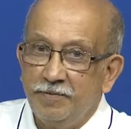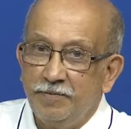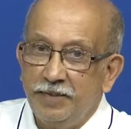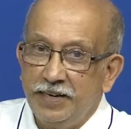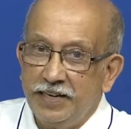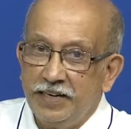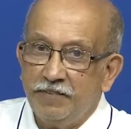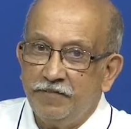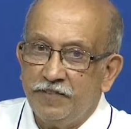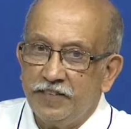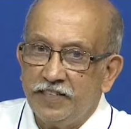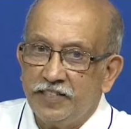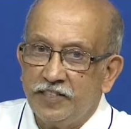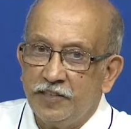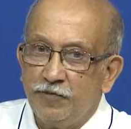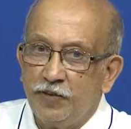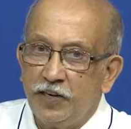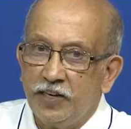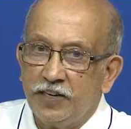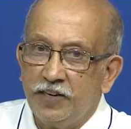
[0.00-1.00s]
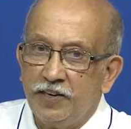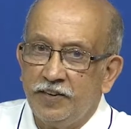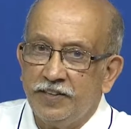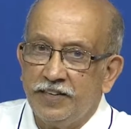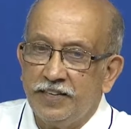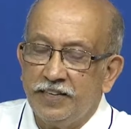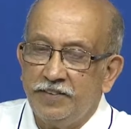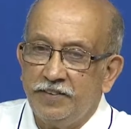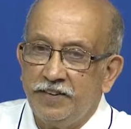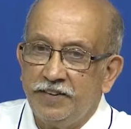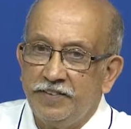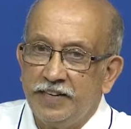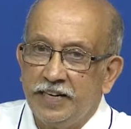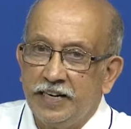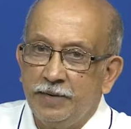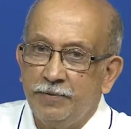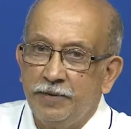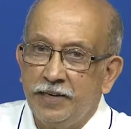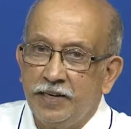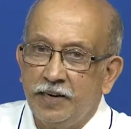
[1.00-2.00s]
by definition a wall clock or you have a
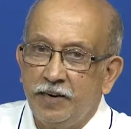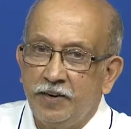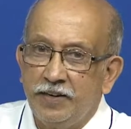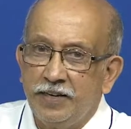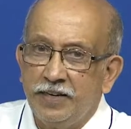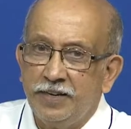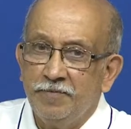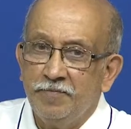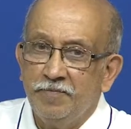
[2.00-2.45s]
table clock,